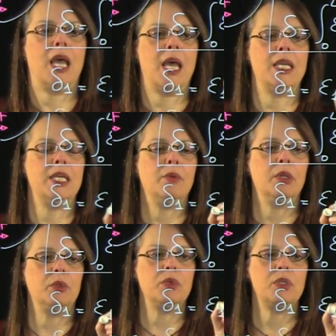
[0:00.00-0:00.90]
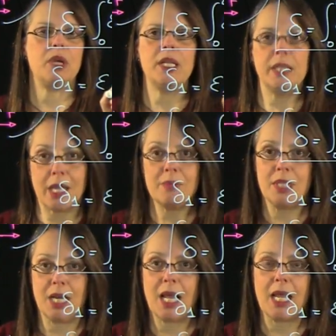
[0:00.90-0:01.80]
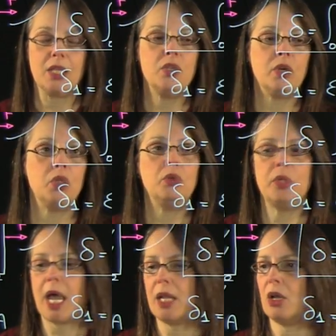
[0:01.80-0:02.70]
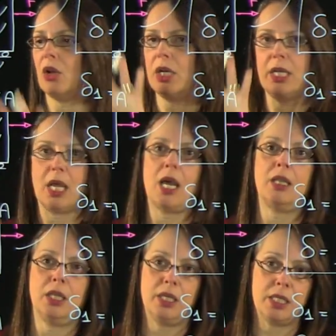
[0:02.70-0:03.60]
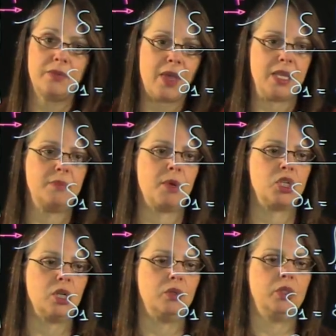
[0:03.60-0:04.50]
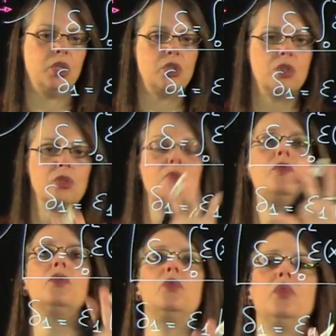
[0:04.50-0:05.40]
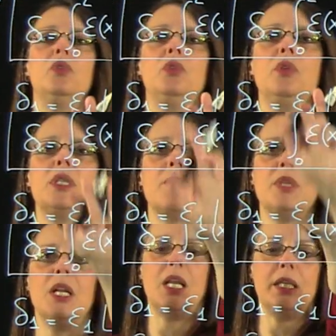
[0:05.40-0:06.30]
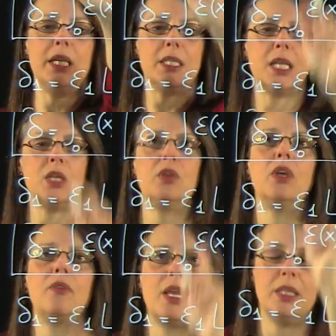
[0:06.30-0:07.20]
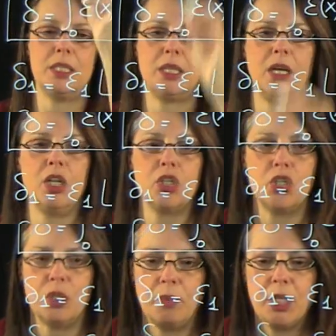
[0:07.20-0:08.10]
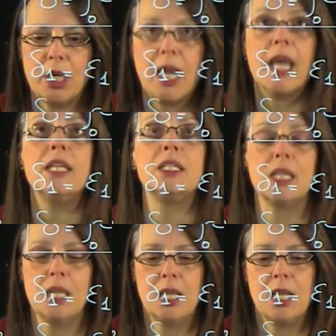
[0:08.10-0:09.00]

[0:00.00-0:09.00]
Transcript: uh, equal to strain times the length, you can do that only under this very special condition. So if you do something like this, then you can write this relationship here as